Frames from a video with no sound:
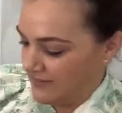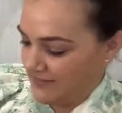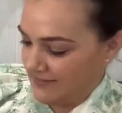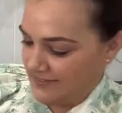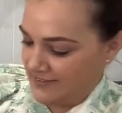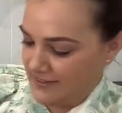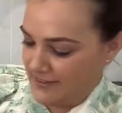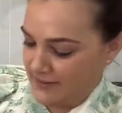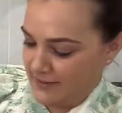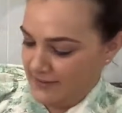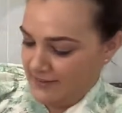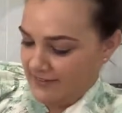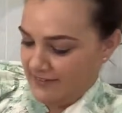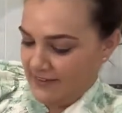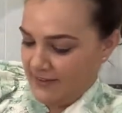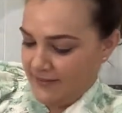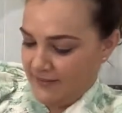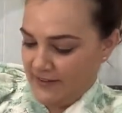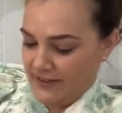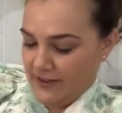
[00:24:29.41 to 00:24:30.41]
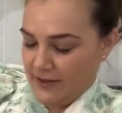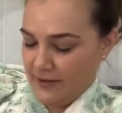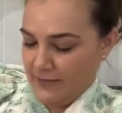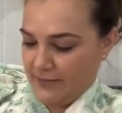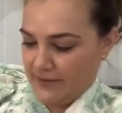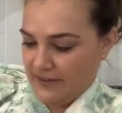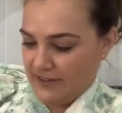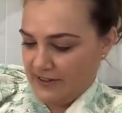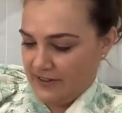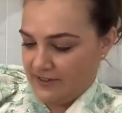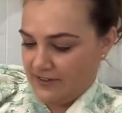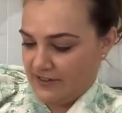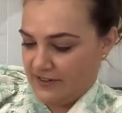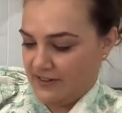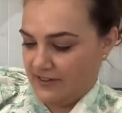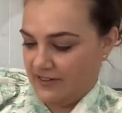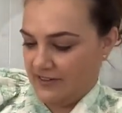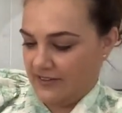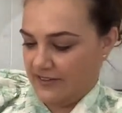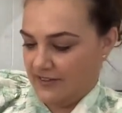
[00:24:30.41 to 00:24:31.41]
So if I open the
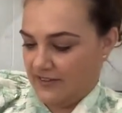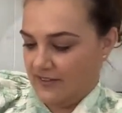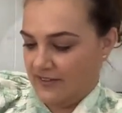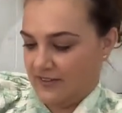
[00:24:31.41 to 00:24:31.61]
trunk,